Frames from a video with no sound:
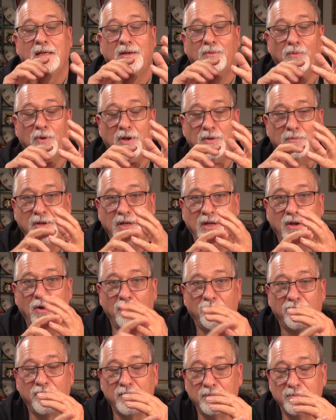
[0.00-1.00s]
when we
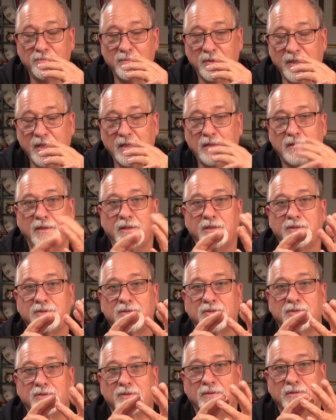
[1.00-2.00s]
go from linked
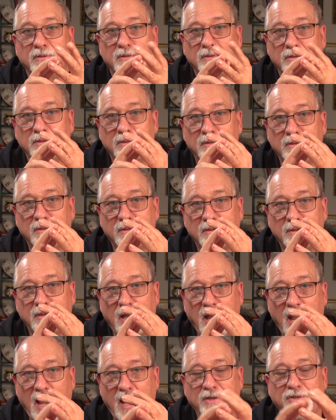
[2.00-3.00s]
lists to
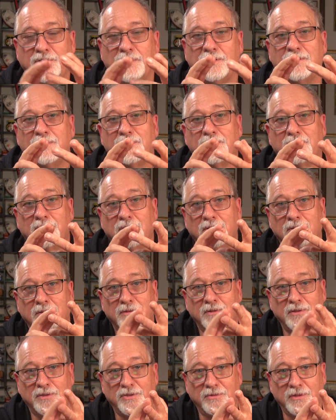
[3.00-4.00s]
hashes
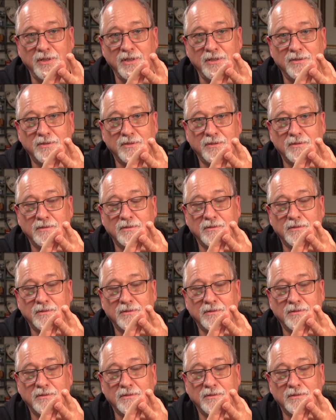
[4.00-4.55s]
to trees.